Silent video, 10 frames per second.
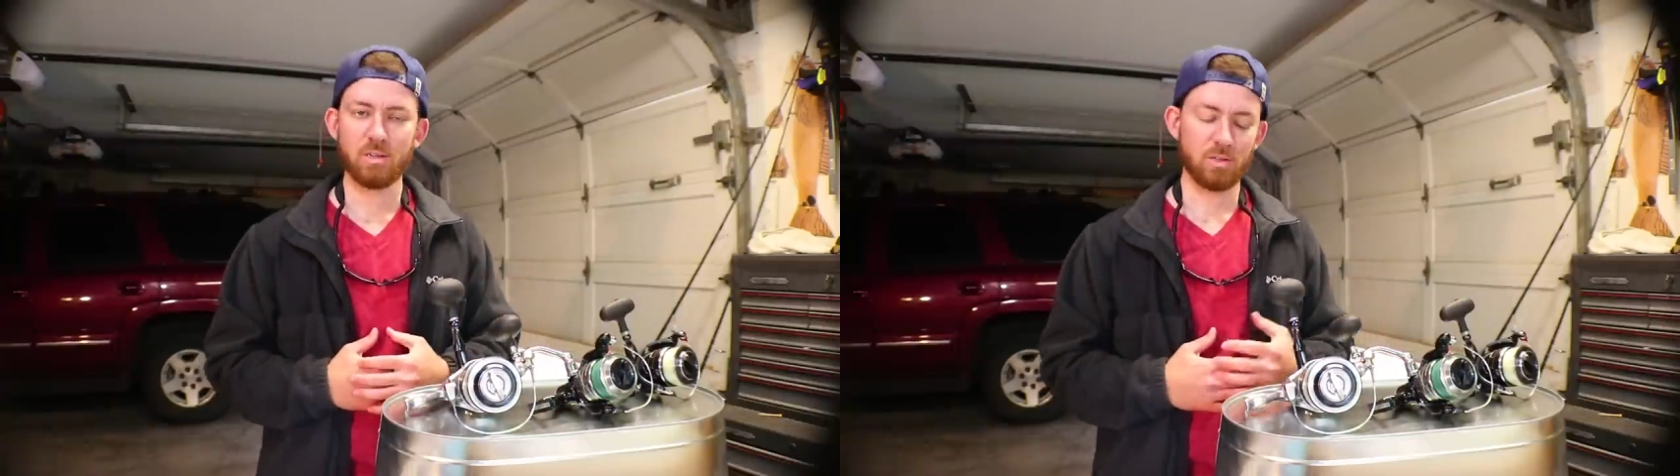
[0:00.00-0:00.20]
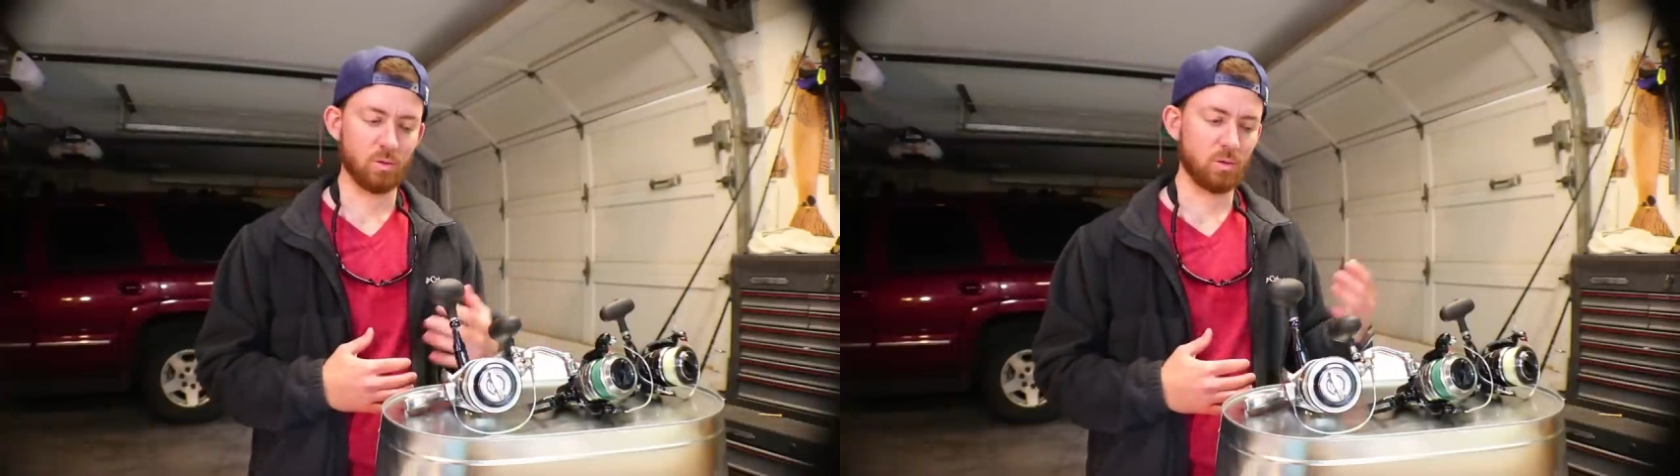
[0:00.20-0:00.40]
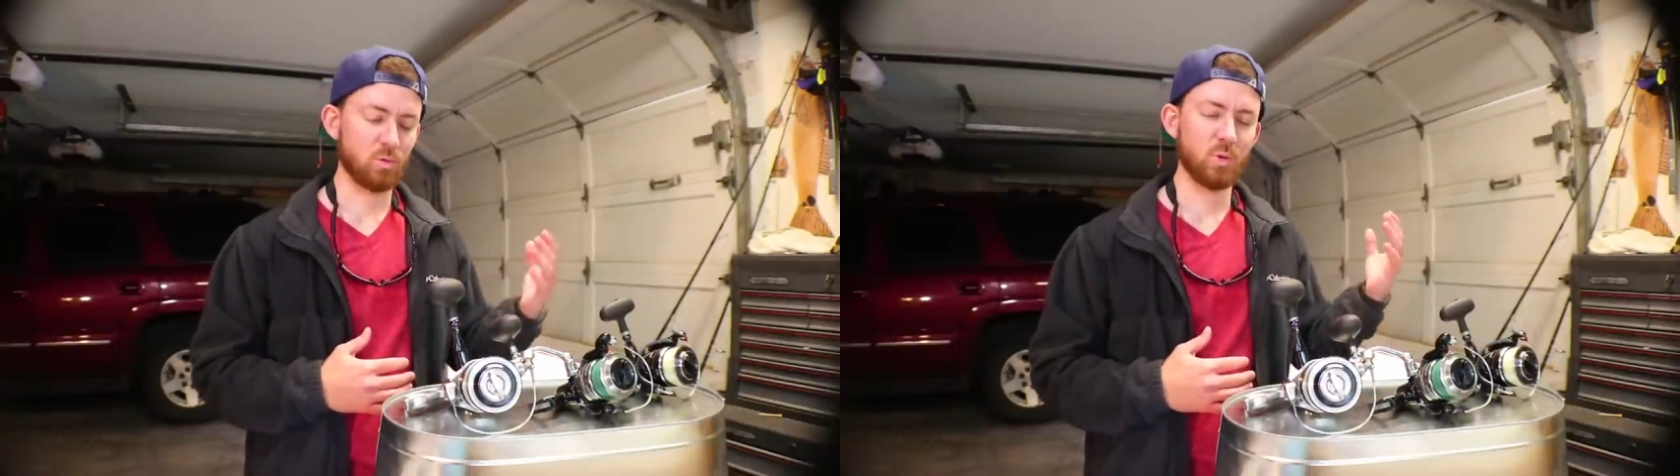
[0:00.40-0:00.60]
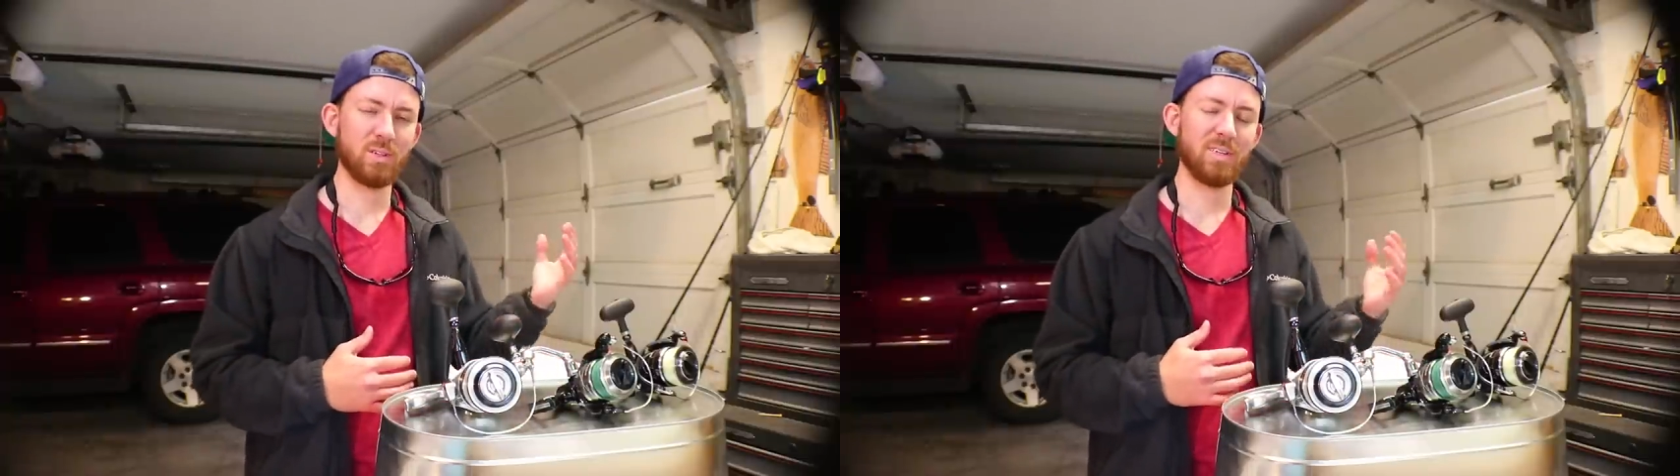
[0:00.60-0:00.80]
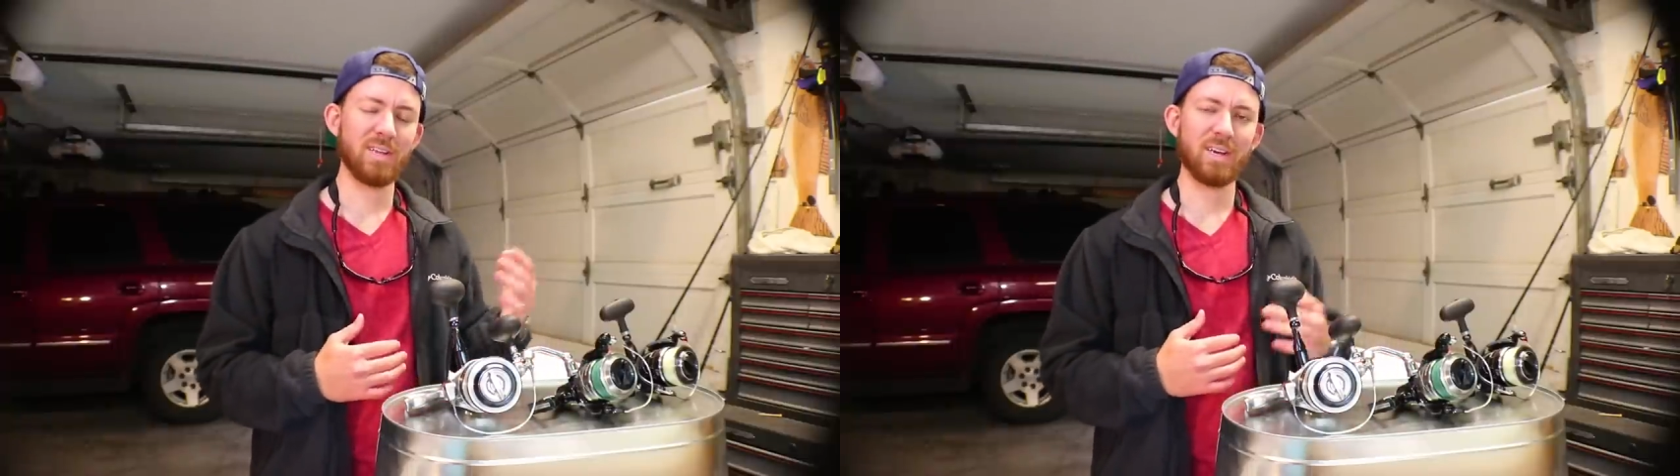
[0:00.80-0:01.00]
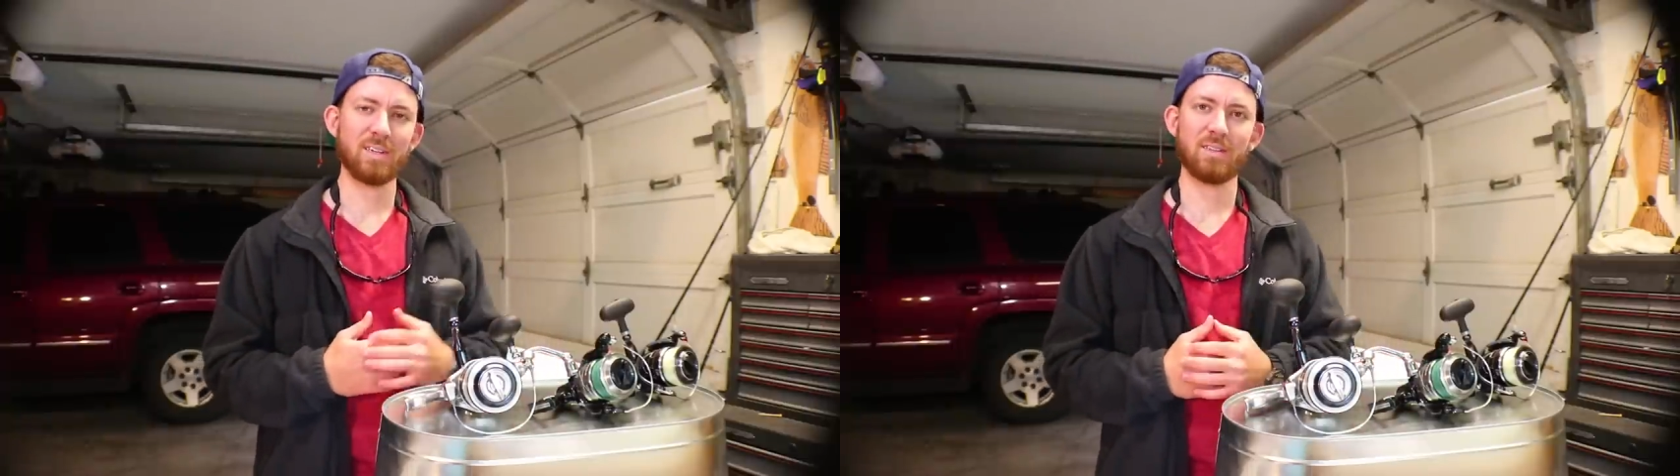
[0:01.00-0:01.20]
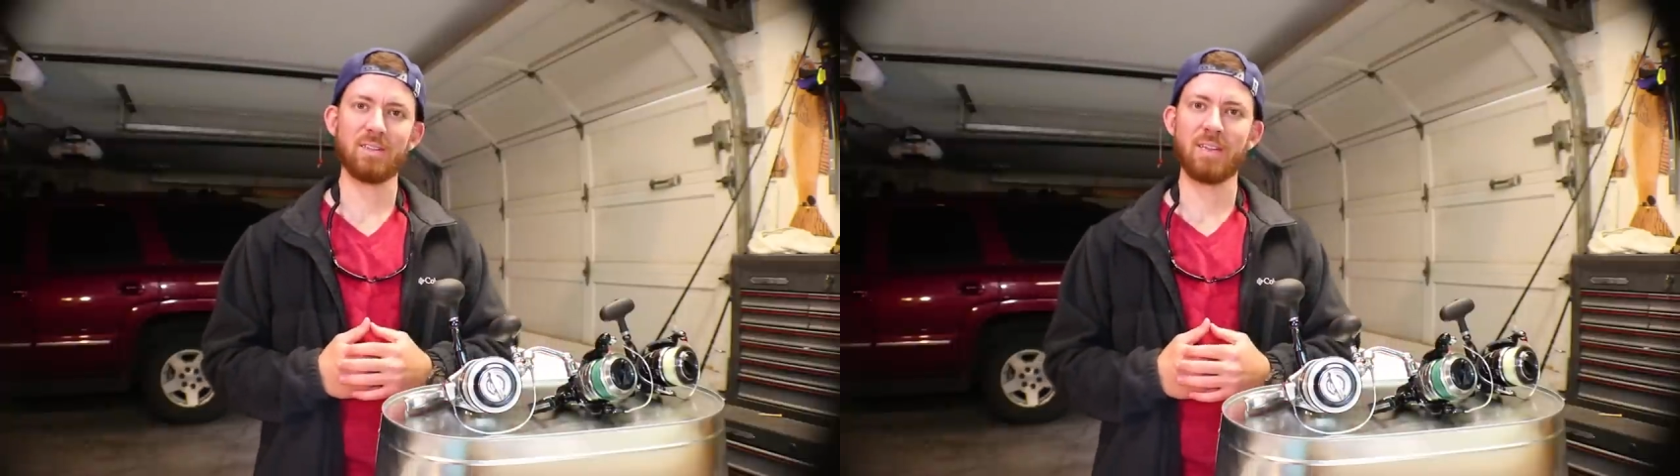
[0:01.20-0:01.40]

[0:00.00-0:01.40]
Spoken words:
So there's really not